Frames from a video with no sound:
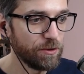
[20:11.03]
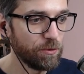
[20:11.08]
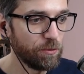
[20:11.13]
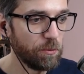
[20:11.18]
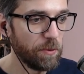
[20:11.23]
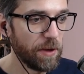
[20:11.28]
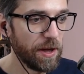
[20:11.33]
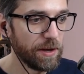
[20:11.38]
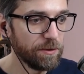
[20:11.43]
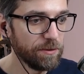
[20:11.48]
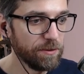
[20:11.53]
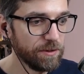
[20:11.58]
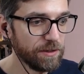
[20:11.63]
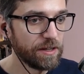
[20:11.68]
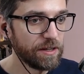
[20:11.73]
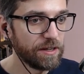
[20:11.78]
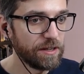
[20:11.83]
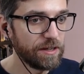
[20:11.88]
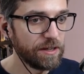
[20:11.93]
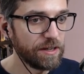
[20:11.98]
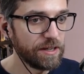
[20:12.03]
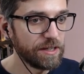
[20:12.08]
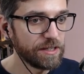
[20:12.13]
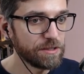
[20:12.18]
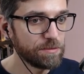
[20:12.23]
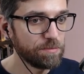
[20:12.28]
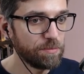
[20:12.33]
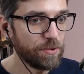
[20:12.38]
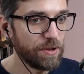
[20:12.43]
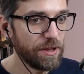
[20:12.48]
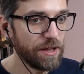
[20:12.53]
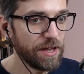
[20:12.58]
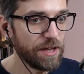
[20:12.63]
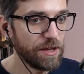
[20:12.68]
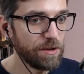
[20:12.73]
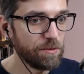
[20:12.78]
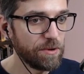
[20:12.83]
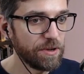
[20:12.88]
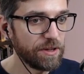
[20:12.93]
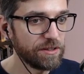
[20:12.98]
well. Let's
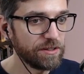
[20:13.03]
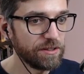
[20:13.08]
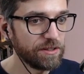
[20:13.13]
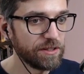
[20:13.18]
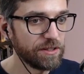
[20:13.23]
play with